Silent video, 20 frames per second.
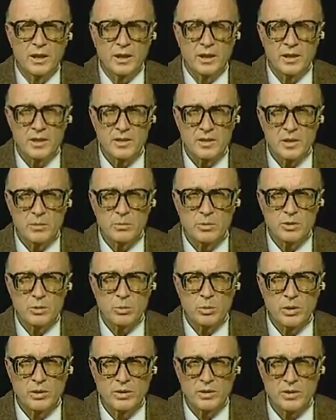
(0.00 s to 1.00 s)
and he seemed
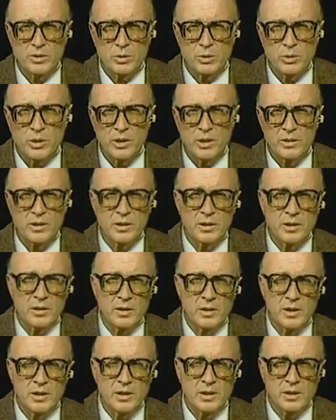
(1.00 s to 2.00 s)
somewhat disoriented
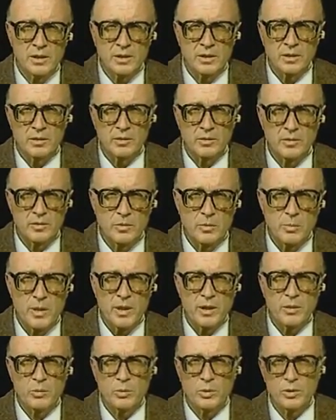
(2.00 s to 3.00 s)
in the
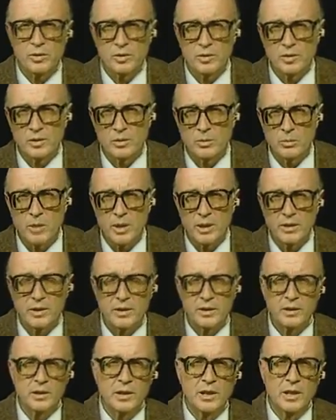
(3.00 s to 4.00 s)
debate with
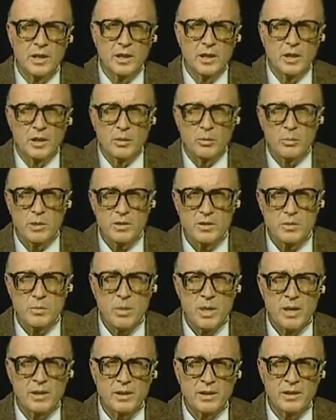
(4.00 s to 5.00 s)
Mondale.
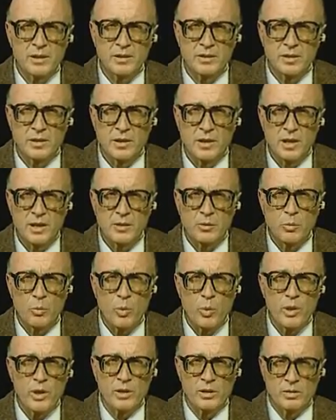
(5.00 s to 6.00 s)
Mr. Mondale did not
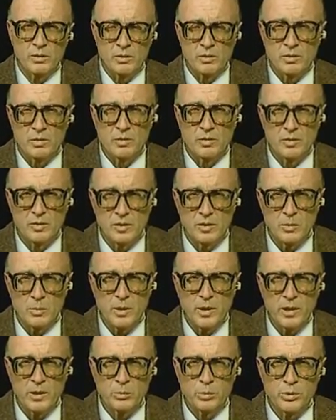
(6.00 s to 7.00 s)
win the
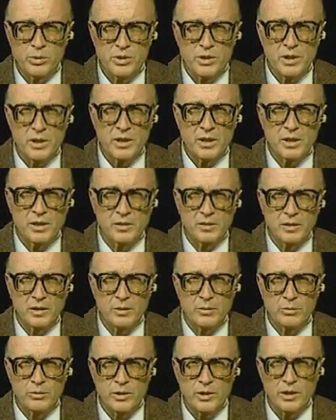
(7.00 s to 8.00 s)
debate, per se, on
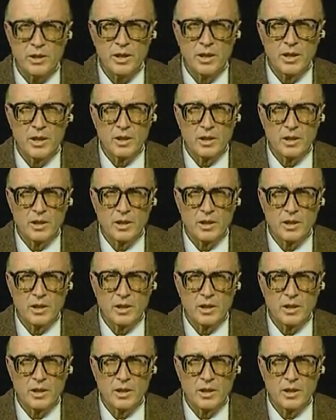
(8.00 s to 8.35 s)
delivery.